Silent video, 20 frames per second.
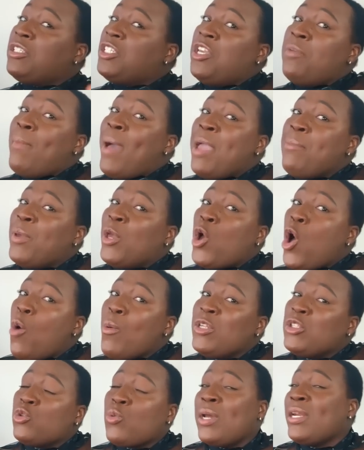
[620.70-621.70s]
might be
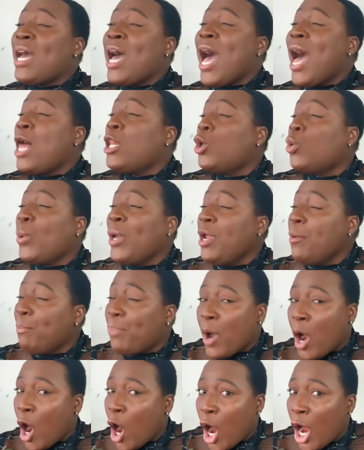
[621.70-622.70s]
going to a Halloween
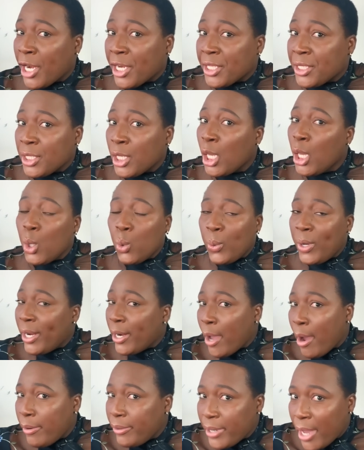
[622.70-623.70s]
party. We
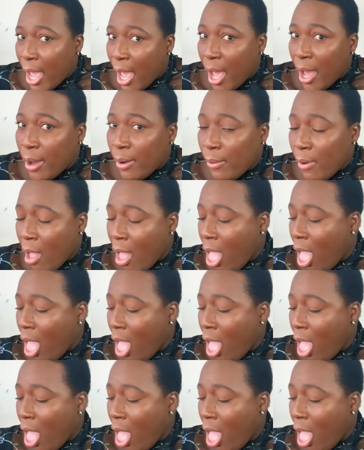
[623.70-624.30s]
don't know.